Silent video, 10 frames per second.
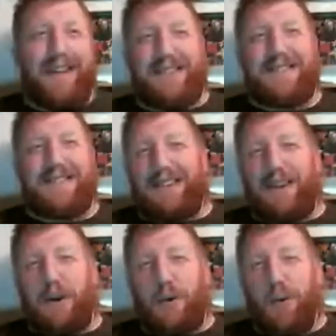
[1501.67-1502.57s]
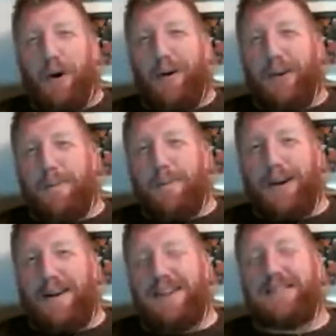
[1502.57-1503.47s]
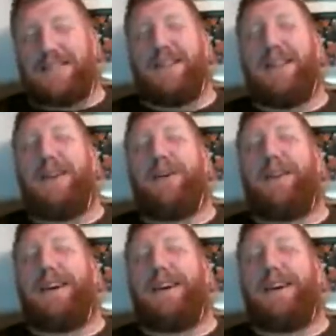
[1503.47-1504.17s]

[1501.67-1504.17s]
this is like quality beer. It's literally